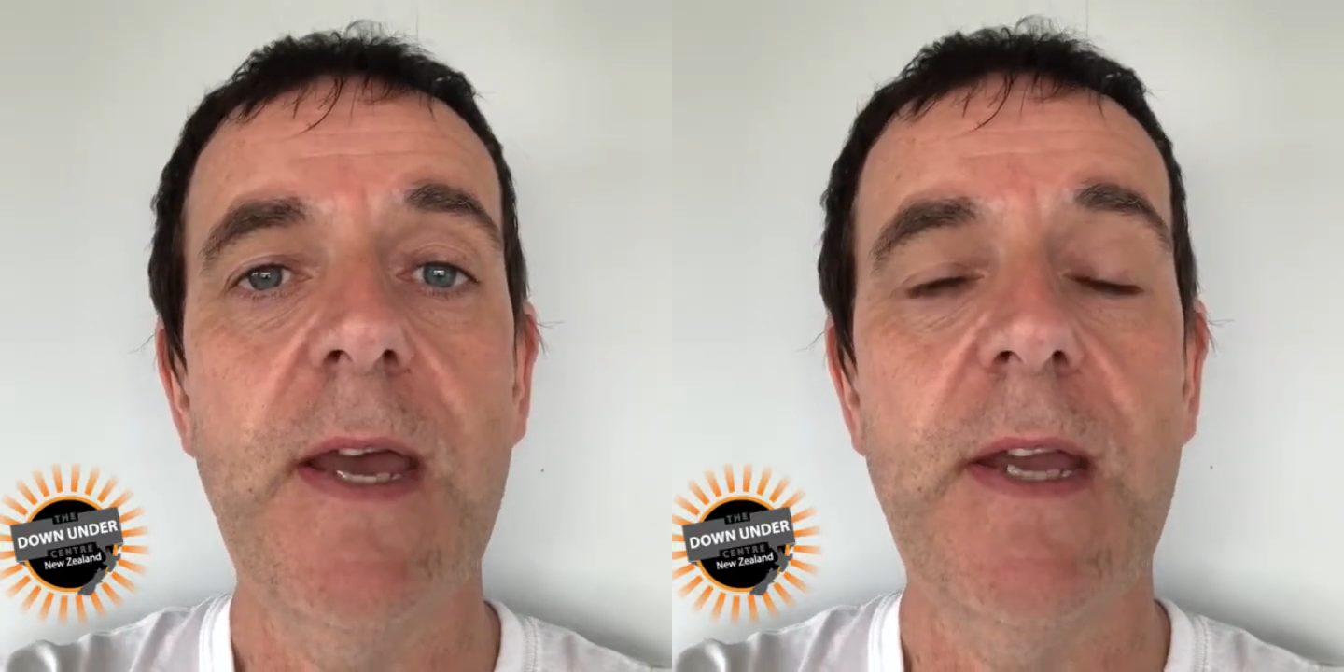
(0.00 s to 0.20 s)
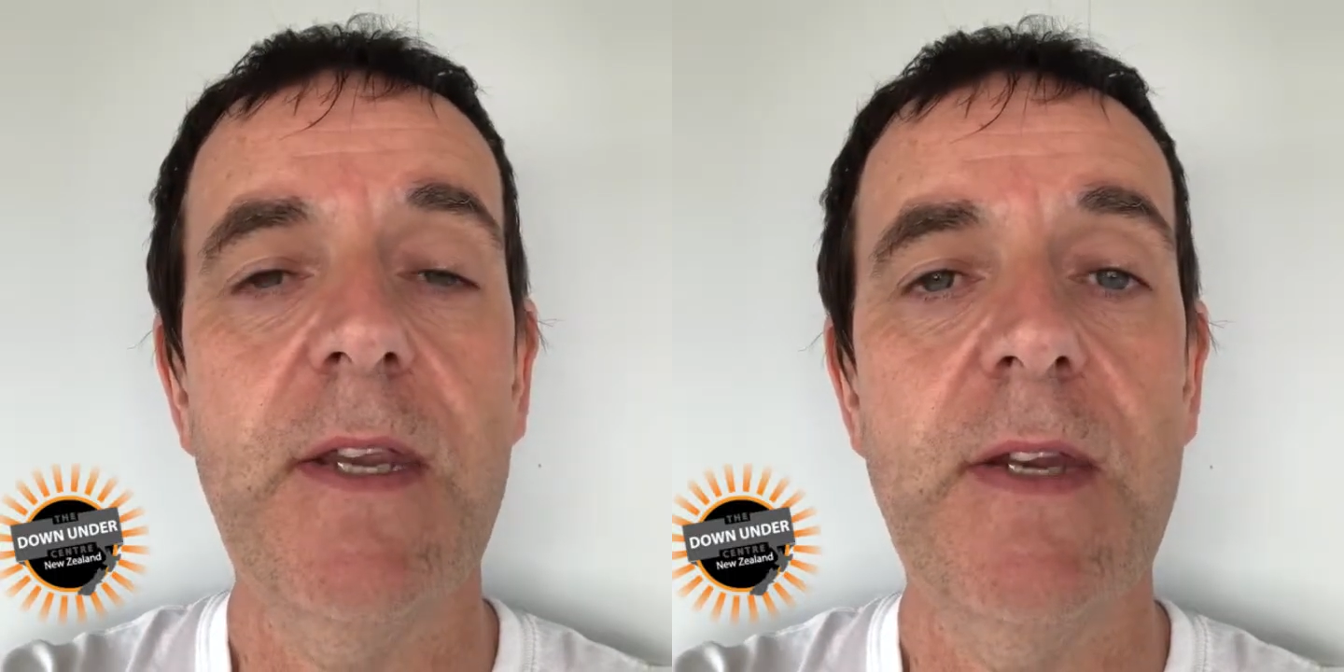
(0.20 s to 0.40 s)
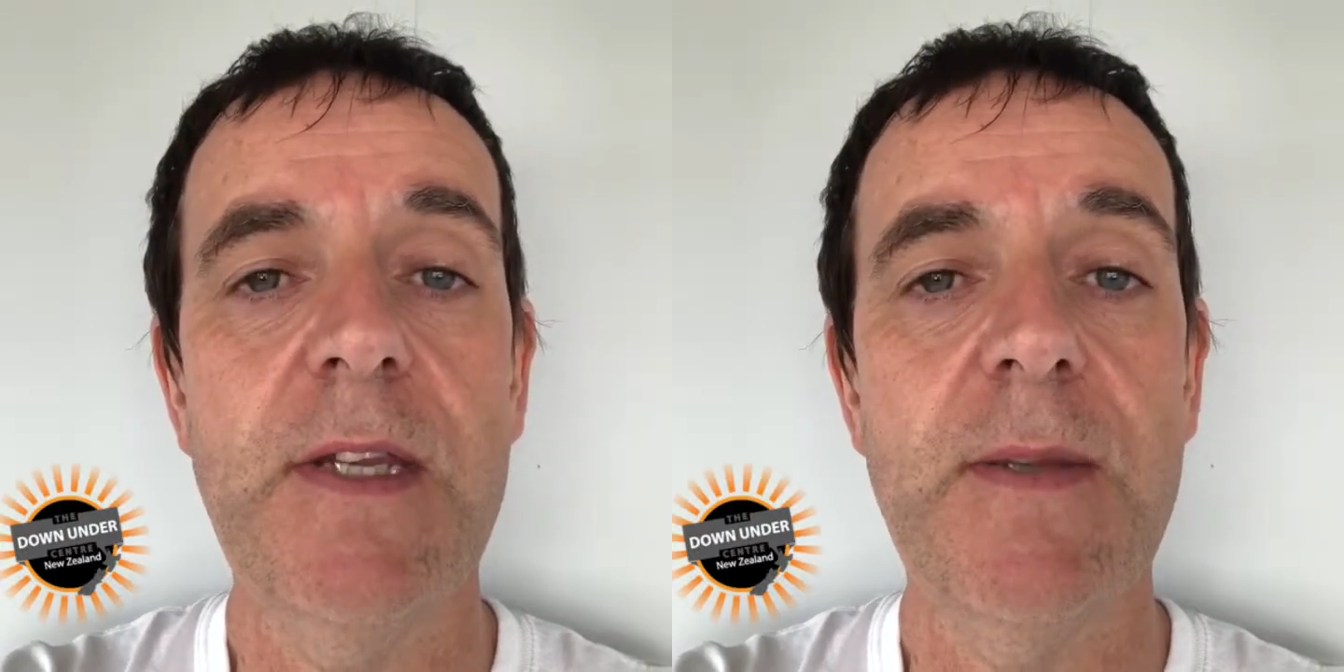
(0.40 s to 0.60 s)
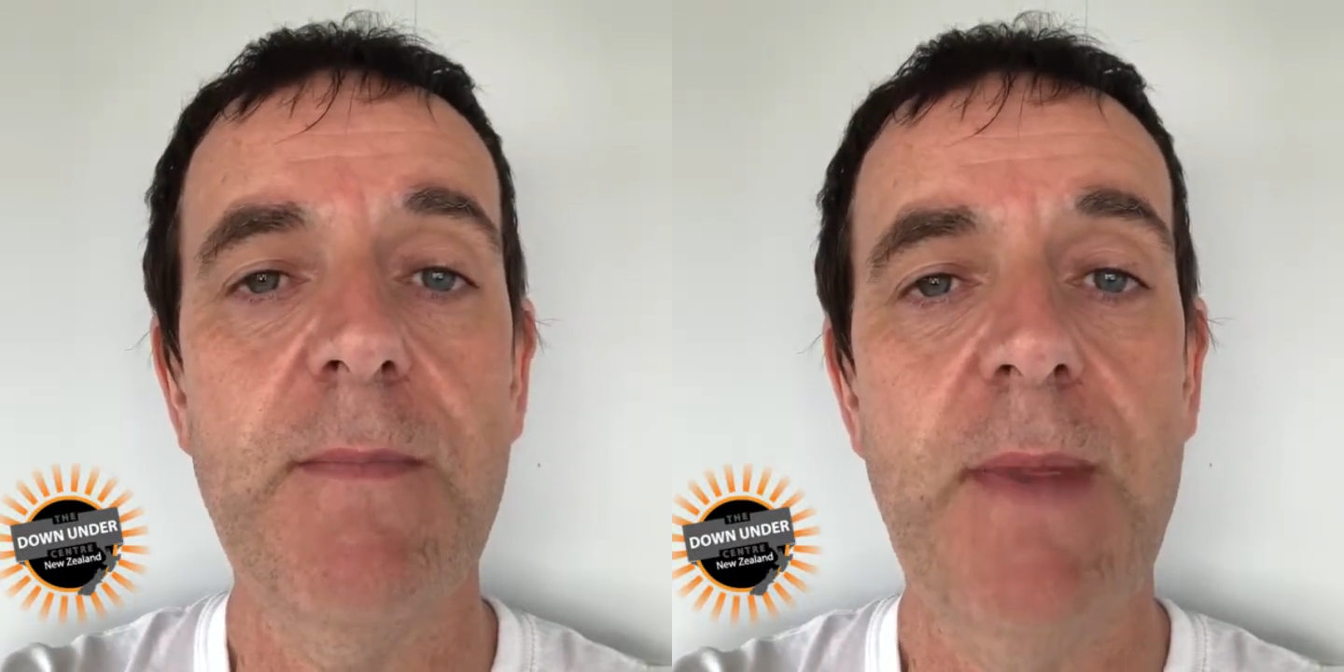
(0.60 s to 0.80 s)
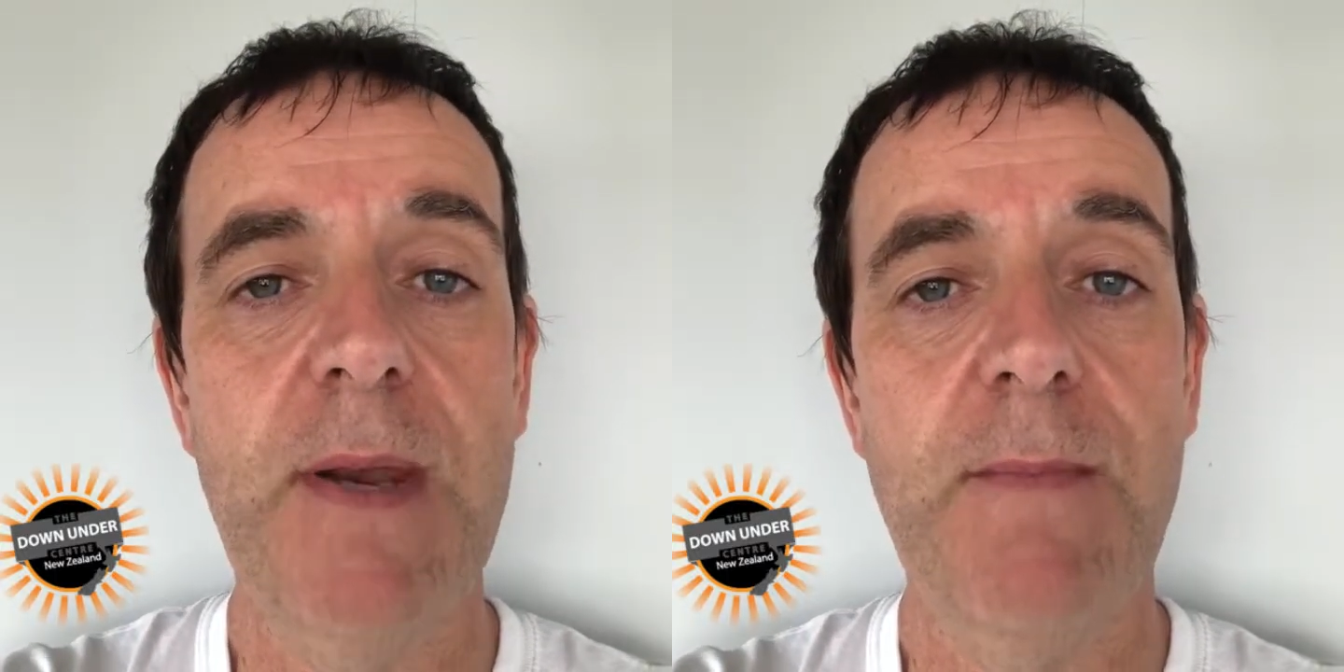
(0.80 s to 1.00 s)
and you need to
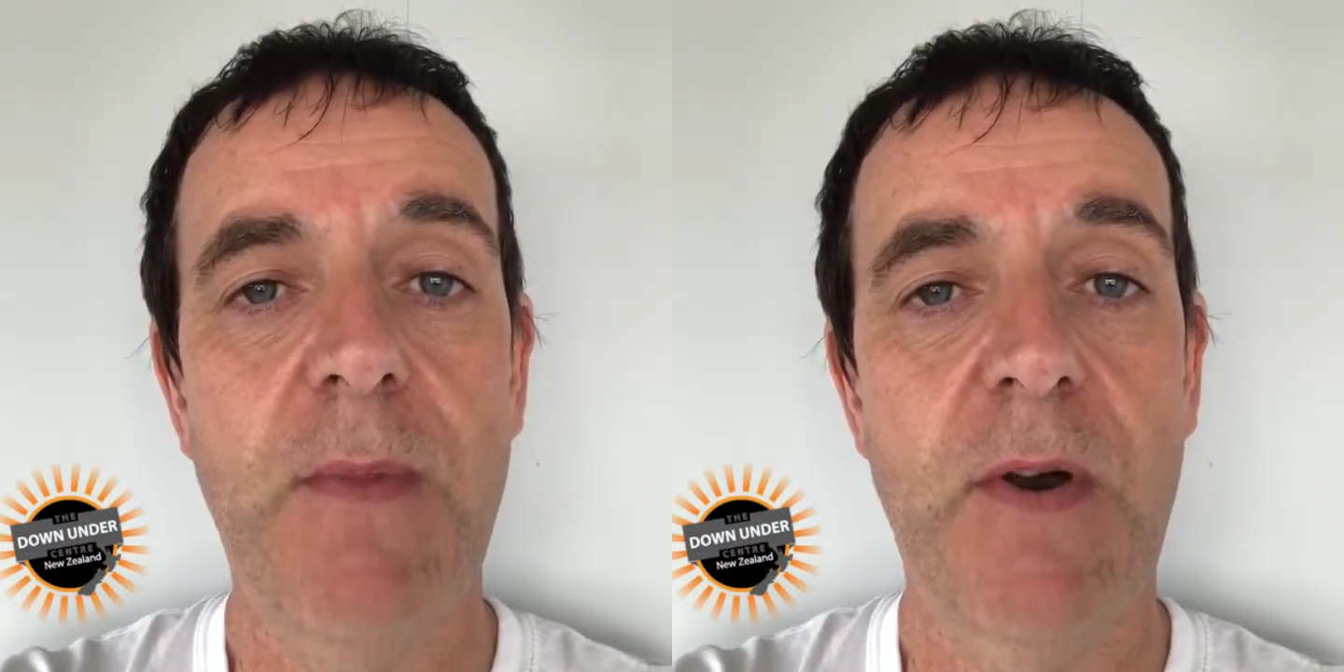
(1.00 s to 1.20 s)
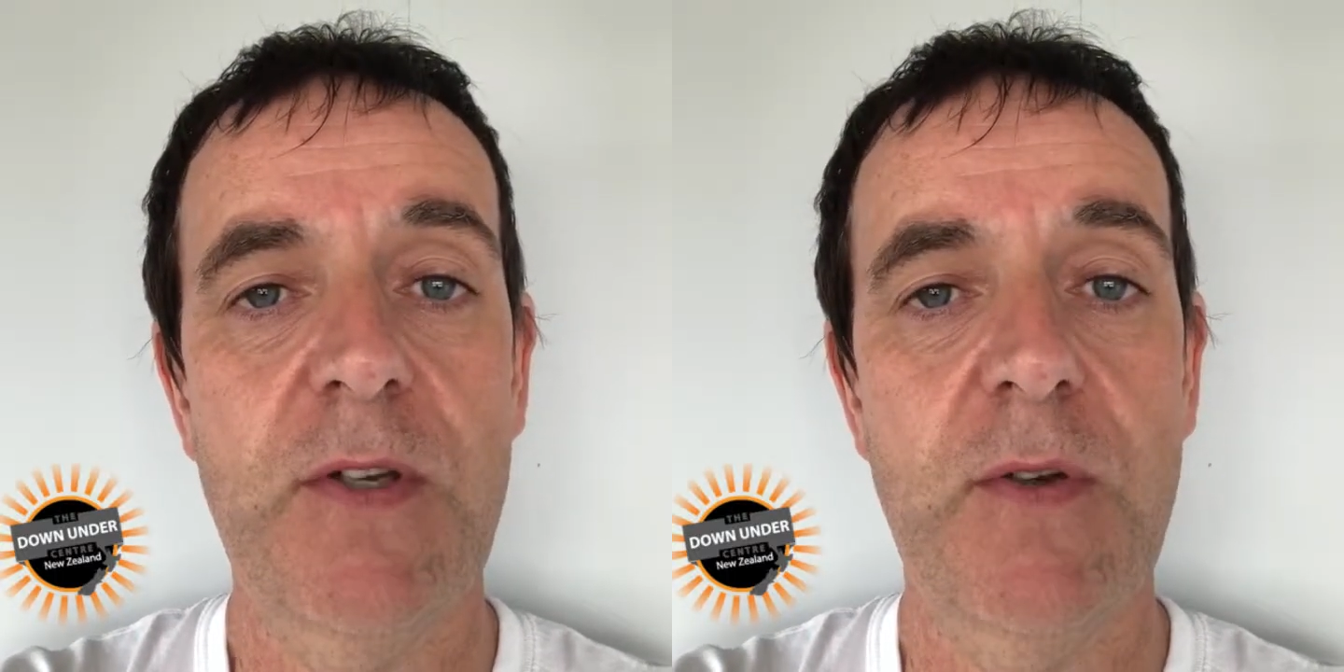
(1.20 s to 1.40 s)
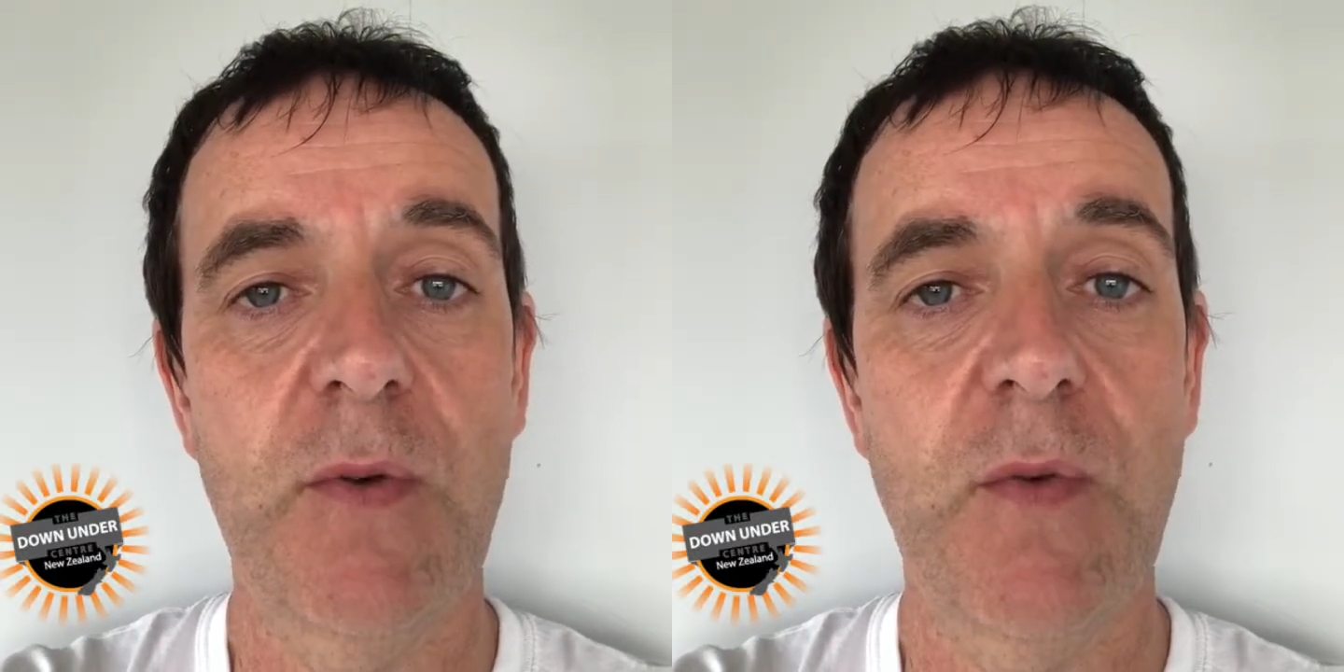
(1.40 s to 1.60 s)
minimize your